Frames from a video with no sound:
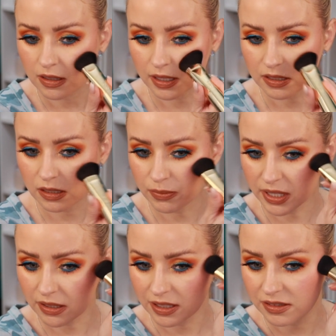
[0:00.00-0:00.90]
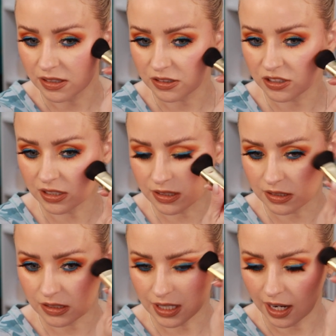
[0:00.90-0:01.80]
Like, to me, these are
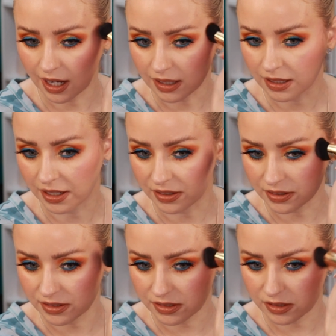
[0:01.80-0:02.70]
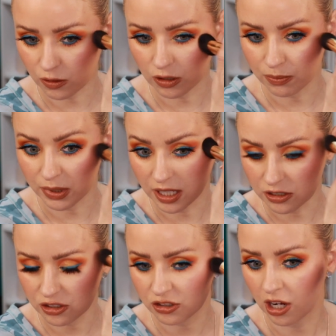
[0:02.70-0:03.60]
just highlighters or
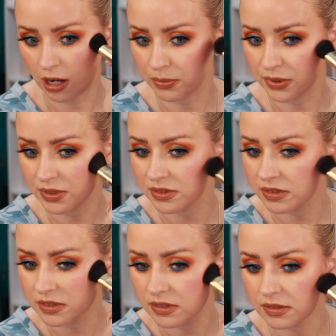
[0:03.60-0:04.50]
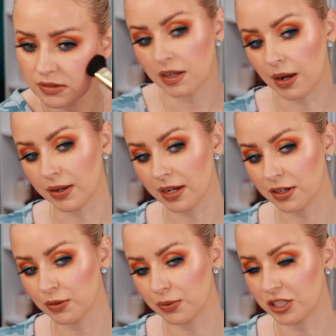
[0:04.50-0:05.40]
blush toppers. Now I
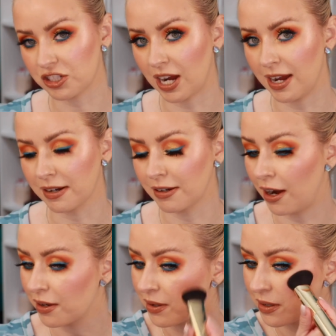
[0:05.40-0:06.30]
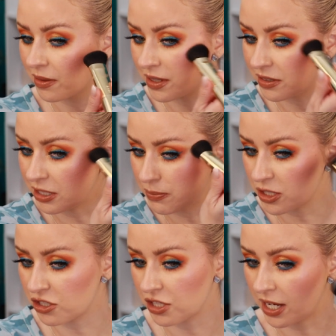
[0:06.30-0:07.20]
kind of wish I had gotten the
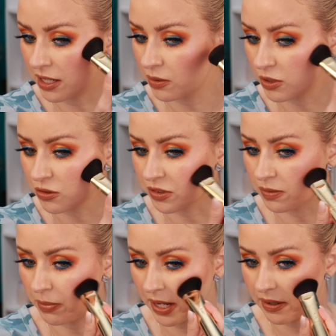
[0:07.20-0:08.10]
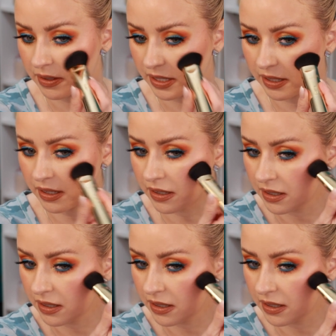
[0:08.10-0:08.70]
deepest shade, which was Berry.